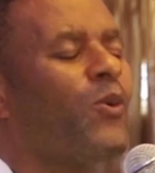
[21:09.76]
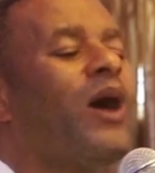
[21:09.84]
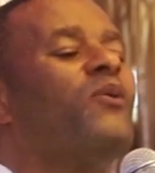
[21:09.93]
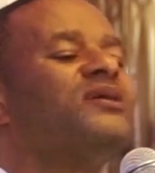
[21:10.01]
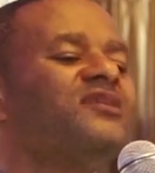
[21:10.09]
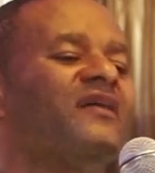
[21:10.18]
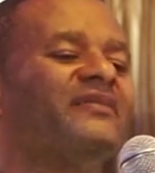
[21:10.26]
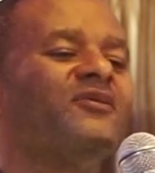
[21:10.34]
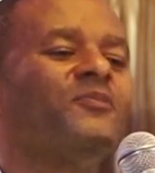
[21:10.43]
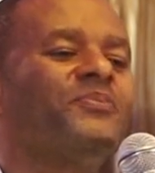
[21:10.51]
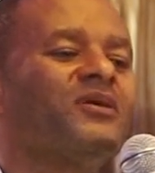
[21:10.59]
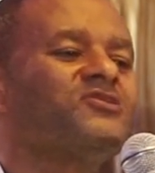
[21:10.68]
Why was he coming
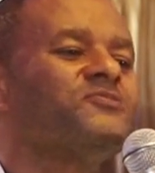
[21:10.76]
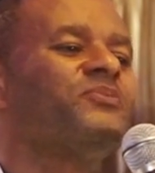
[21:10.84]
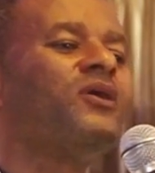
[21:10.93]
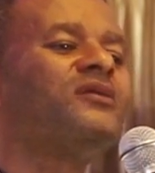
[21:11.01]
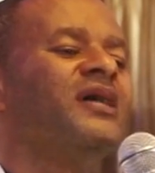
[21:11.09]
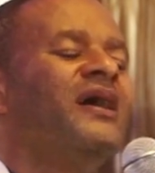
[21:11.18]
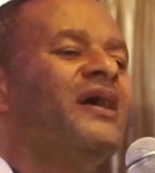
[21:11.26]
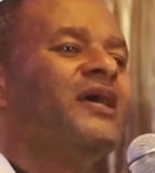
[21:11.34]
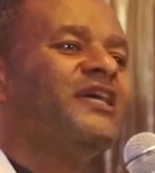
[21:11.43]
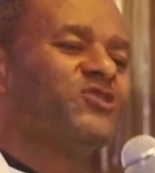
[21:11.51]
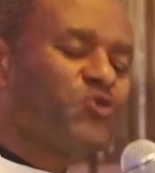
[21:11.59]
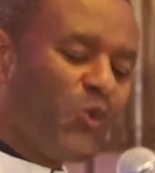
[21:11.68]
there with prostitutes? Because
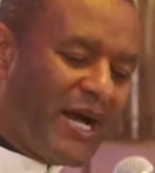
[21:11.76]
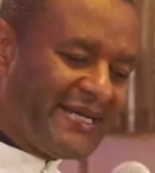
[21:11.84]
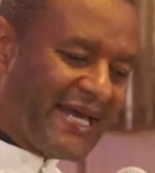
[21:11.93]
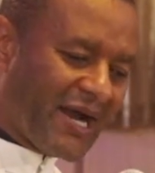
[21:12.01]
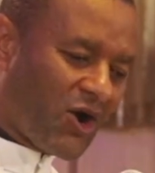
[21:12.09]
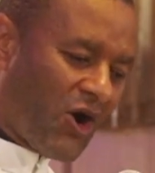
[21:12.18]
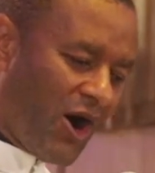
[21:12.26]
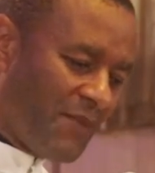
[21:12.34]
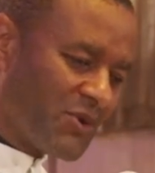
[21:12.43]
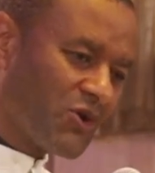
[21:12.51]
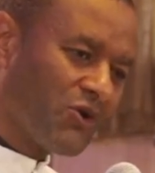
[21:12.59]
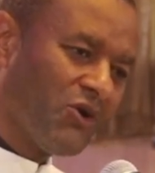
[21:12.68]
it's when they
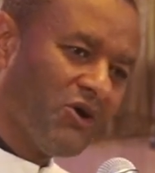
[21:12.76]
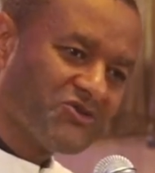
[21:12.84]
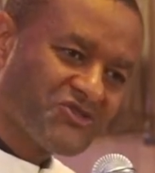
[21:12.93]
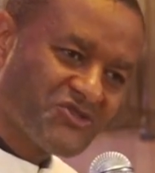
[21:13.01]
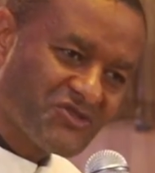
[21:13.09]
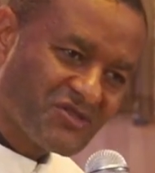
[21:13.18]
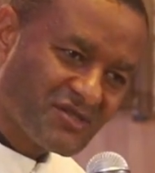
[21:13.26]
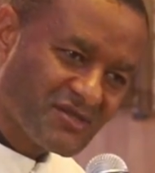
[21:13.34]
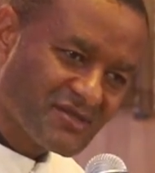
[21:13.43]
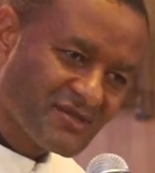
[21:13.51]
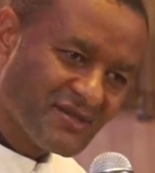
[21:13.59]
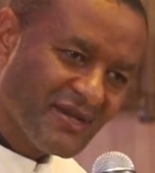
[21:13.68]
come
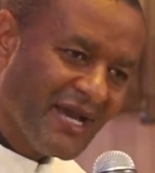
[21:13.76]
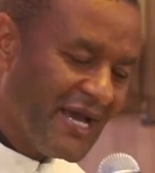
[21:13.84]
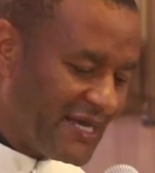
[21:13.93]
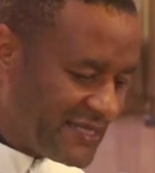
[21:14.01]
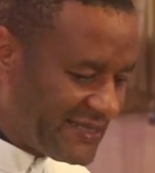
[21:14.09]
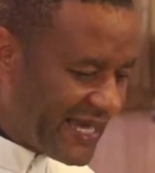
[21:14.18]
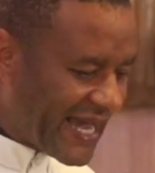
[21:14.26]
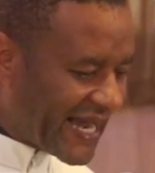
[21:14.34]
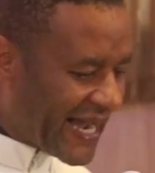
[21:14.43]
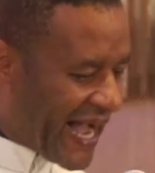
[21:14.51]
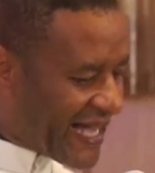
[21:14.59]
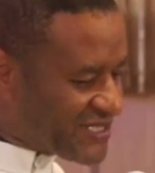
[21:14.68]
close,
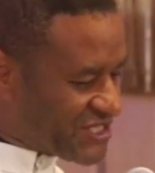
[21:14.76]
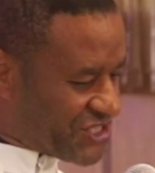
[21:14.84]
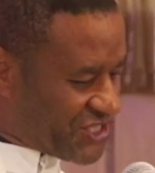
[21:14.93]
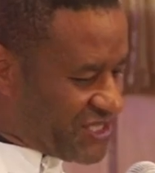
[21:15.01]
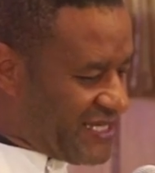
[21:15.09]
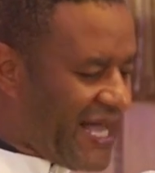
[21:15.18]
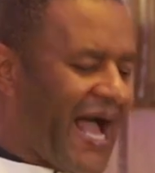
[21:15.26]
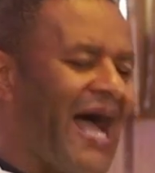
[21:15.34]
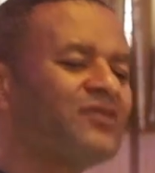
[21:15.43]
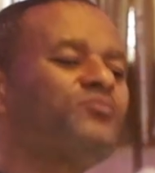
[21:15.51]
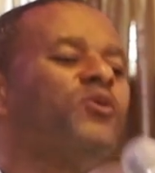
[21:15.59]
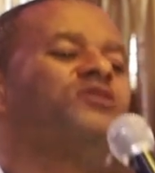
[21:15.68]
they catch the
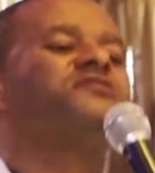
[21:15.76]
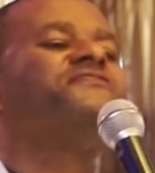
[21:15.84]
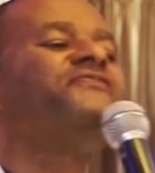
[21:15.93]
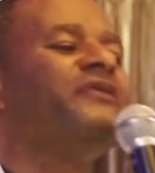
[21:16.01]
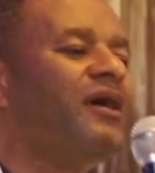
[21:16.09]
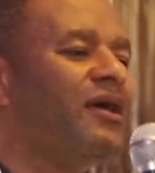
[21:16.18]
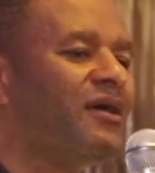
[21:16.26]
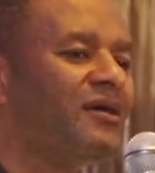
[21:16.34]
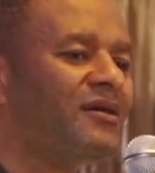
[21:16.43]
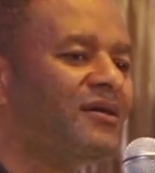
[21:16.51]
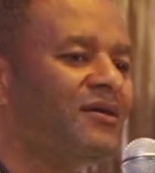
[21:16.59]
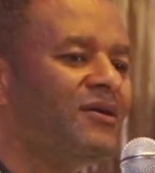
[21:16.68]

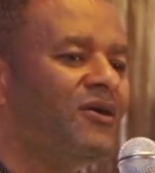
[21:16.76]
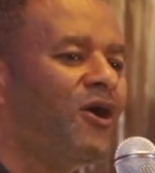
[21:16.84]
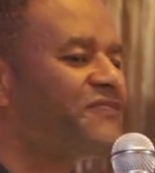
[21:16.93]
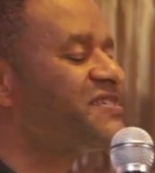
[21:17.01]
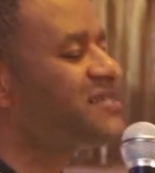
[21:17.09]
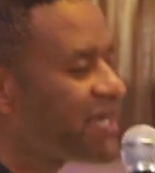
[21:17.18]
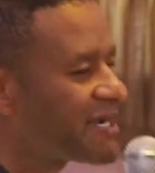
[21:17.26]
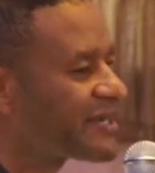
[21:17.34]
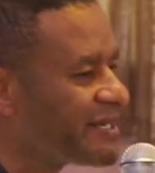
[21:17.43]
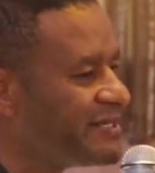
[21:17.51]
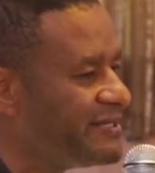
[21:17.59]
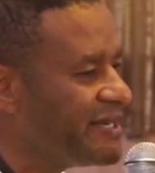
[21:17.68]
atmosphere of
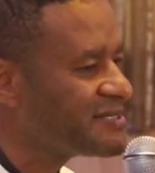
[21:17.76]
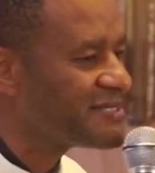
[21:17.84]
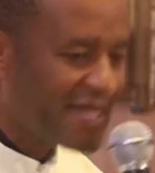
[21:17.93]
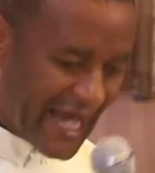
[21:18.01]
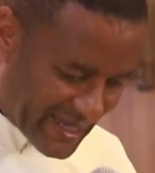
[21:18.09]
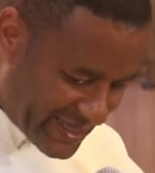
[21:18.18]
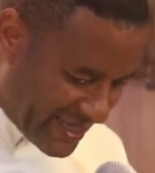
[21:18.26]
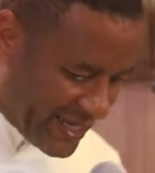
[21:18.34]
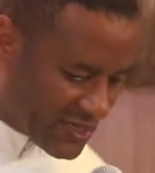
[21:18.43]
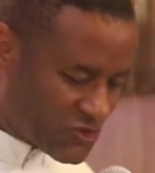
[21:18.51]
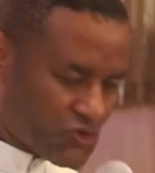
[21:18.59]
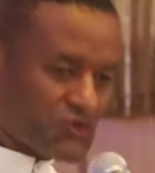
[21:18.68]
sacredness that he
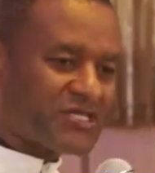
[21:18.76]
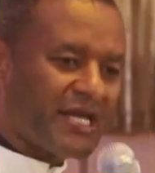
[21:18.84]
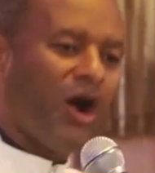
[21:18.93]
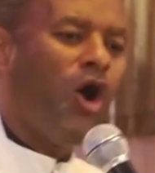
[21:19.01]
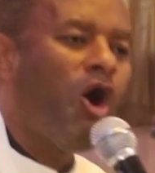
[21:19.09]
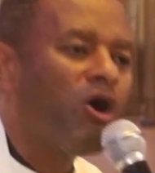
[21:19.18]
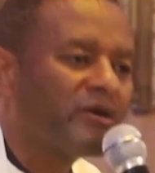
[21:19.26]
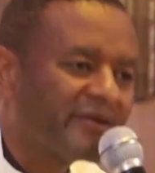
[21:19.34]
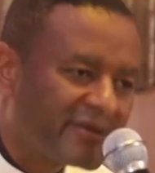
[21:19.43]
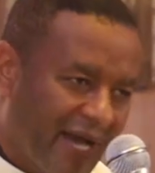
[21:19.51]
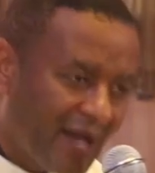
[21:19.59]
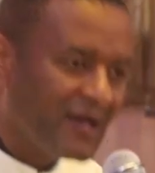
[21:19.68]
exudes, the
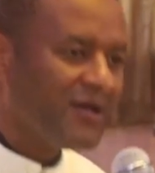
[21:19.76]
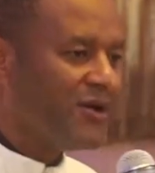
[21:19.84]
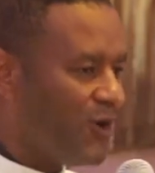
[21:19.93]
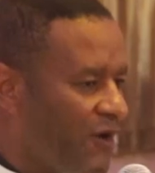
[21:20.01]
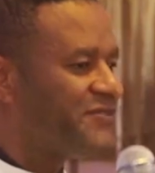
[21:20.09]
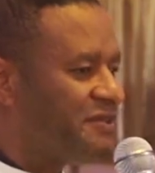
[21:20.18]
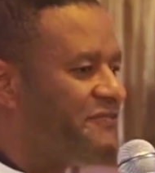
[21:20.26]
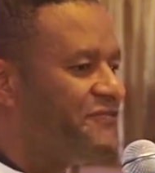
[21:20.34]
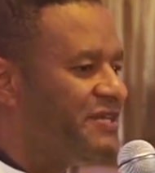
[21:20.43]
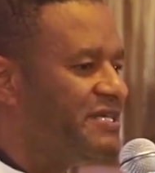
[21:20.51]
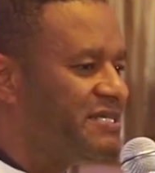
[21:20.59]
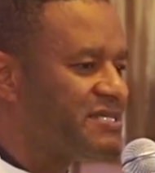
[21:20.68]
aura of
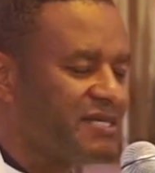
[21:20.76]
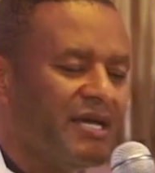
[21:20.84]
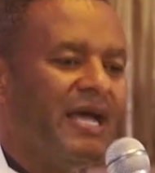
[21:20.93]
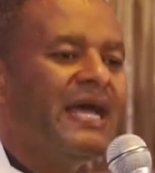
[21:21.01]
divinity.